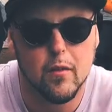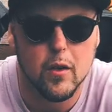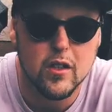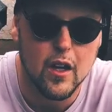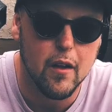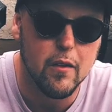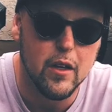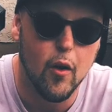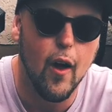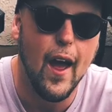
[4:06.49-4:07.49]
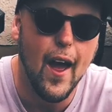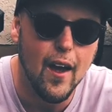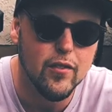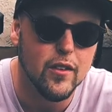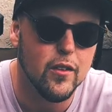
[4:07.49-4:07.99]
which I mean, you don't
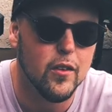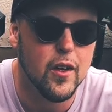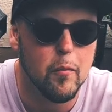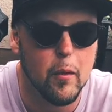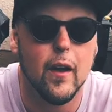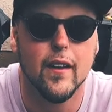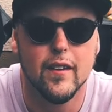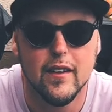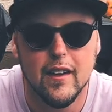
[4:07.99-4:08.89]
have to do it, but